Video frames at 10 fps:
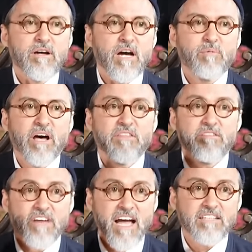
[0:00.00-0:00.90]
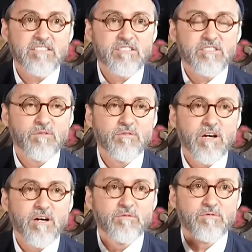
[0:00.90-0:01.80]
about the vastness
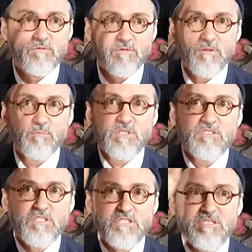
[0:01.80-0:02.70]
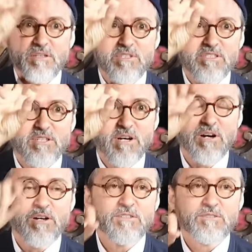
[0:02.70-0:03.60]
of the positions of the
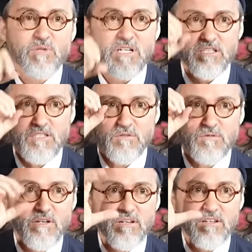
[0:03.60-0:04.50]
stars because of